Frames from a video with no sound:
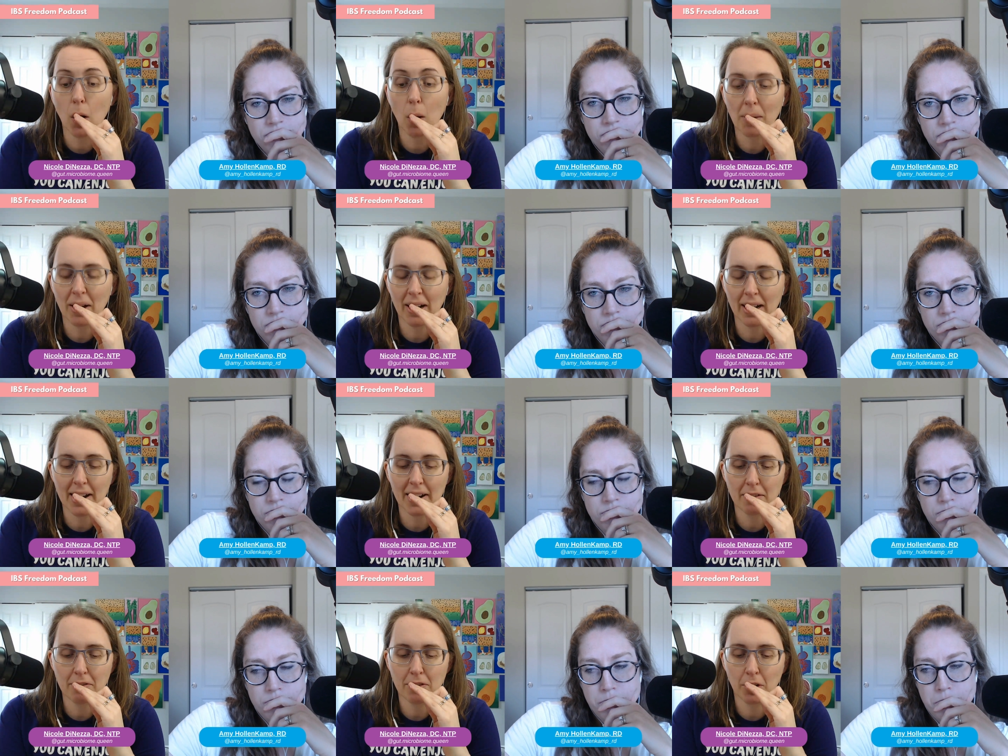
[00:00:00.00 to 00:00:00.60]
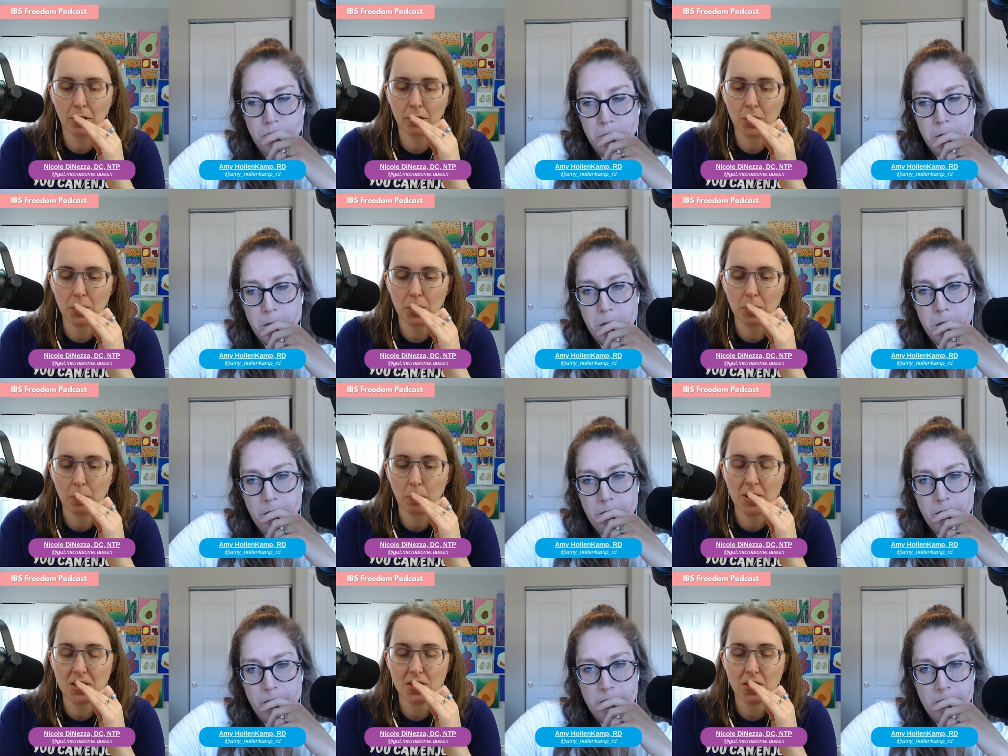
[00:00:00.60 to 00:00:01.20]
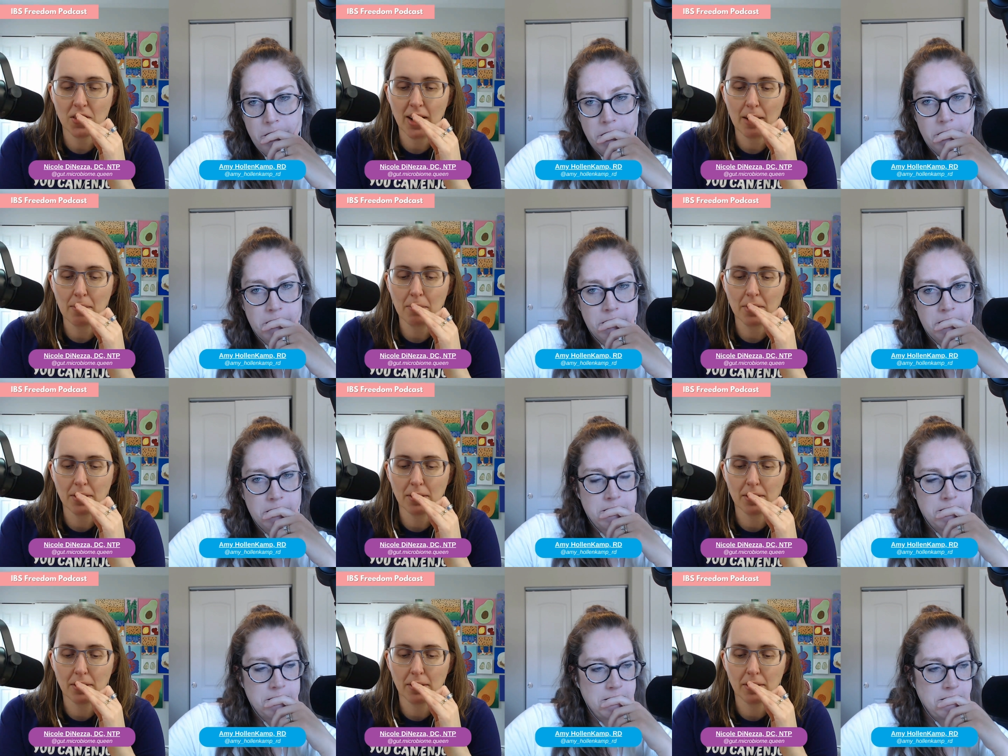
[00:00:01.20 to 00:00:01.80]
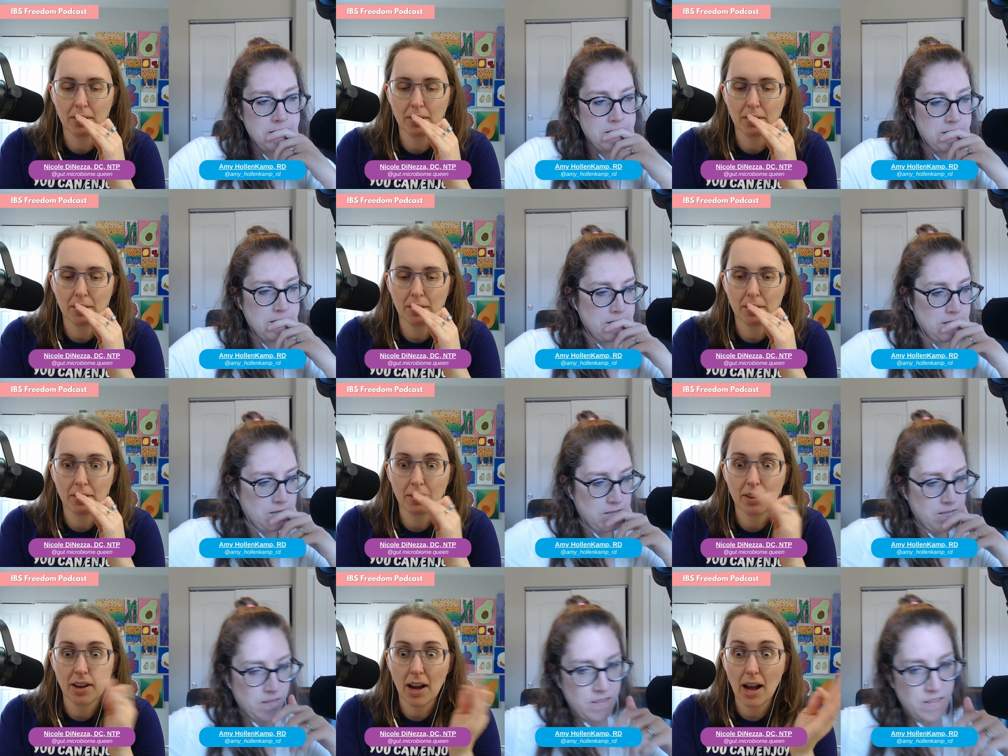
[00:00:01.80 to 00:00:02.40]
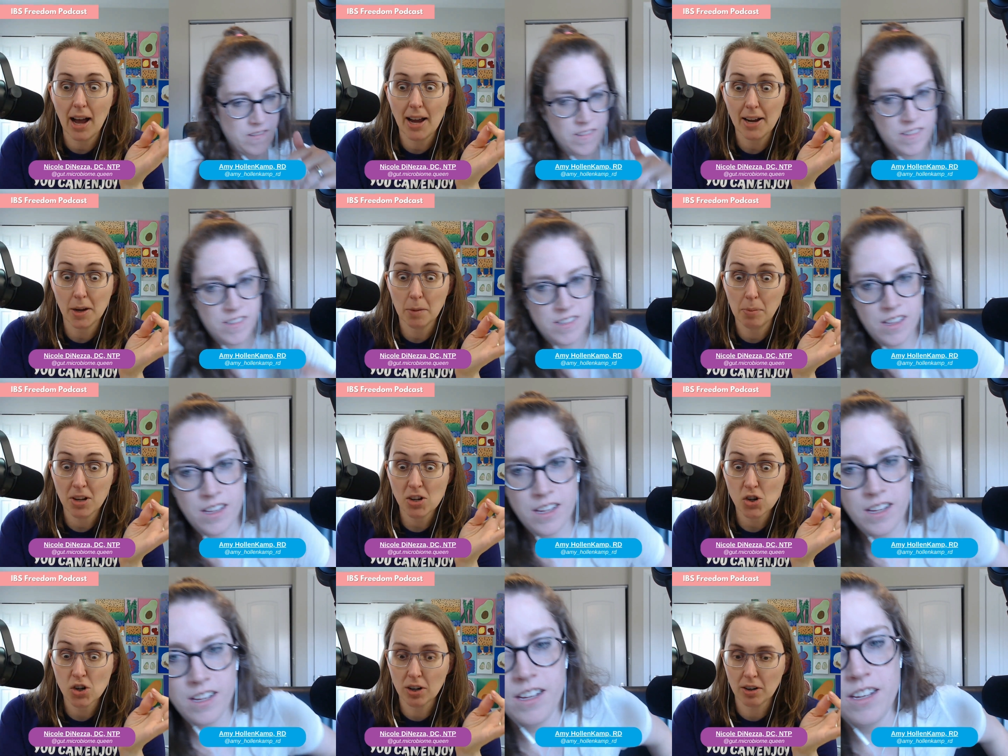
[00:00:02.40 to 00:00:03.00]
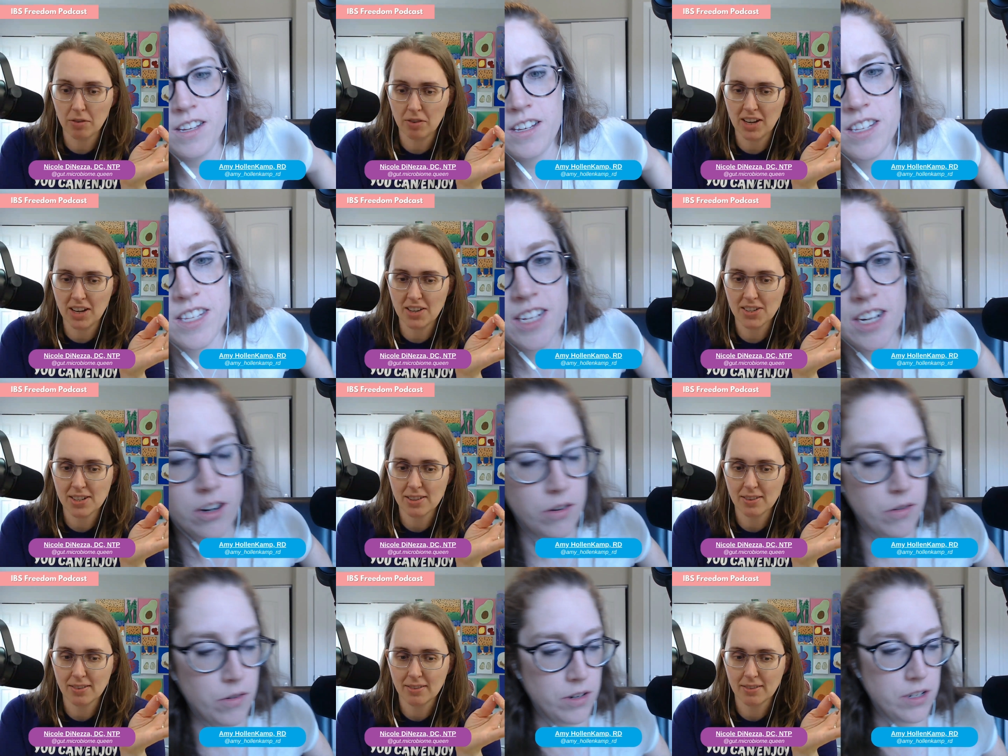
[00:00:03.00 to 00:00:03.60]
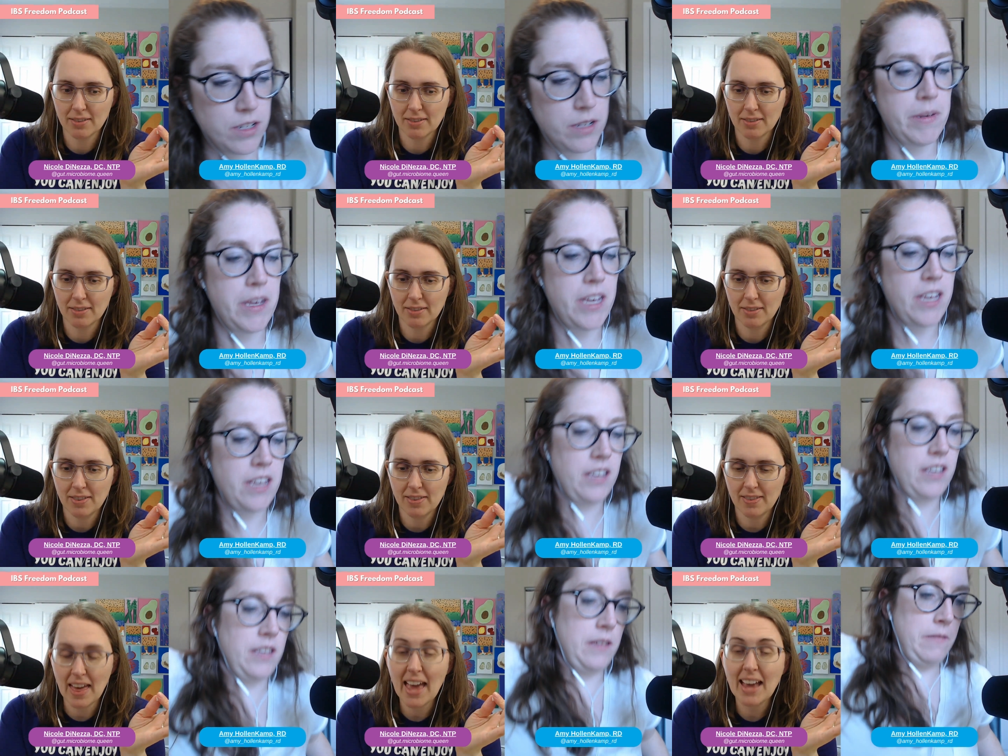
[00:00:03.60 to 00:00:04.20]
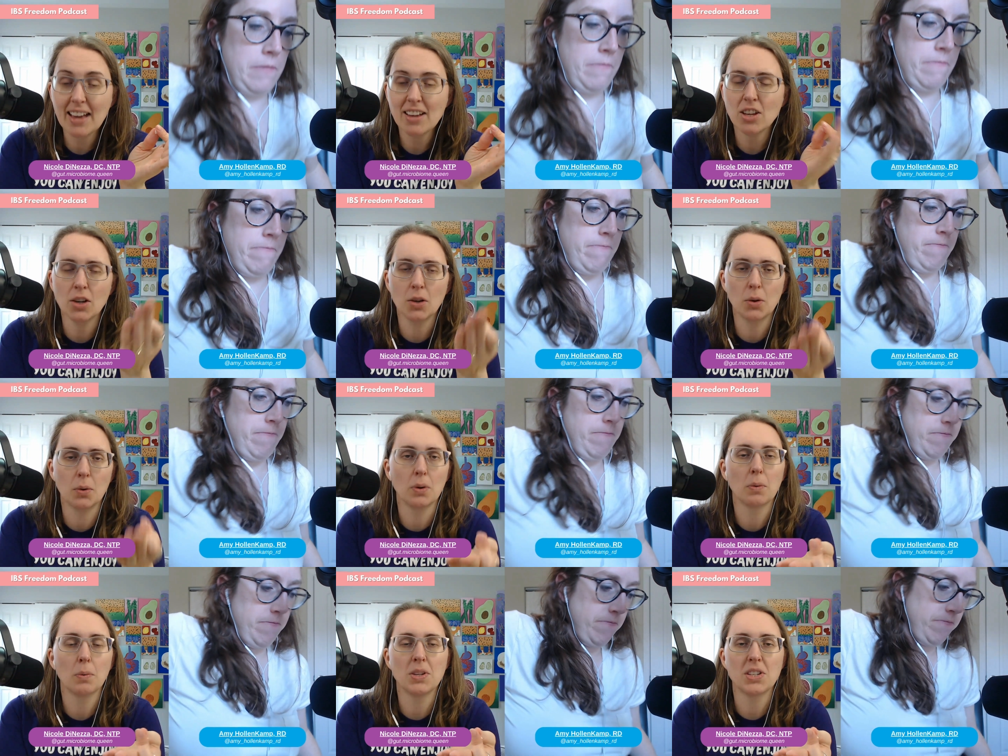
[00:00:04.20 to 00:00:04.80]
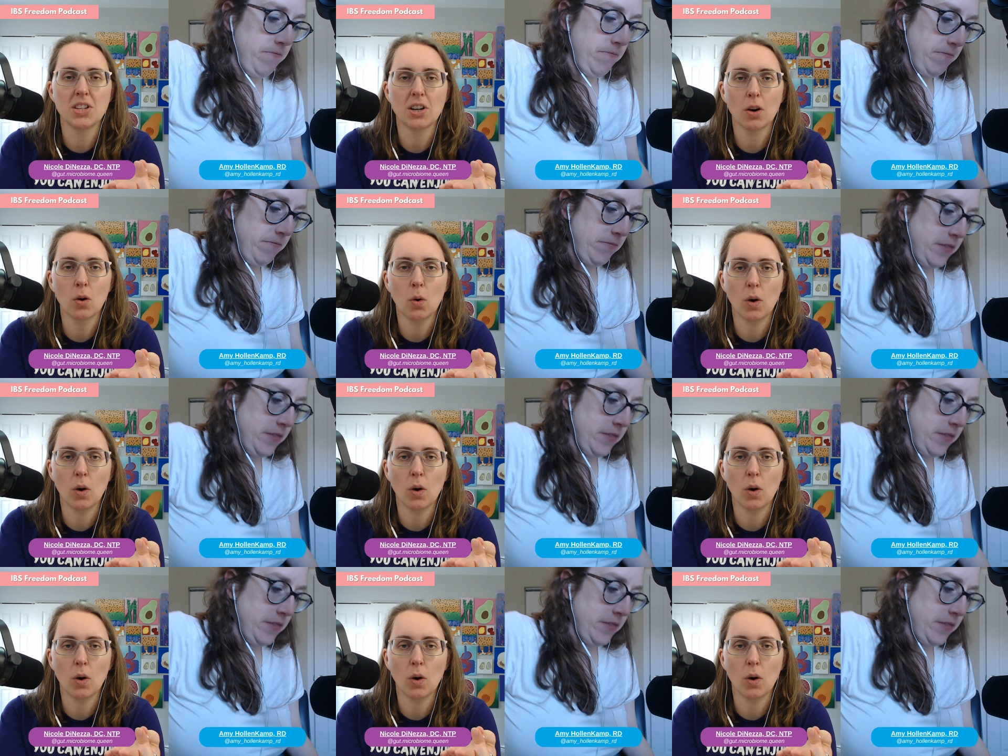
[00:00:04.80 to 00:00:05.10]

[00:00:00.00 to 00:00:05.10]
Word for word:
Speaker 1: oh my God, I feel rude. What's her name? I could picture Sarah her face. Hornsby. Thank you. With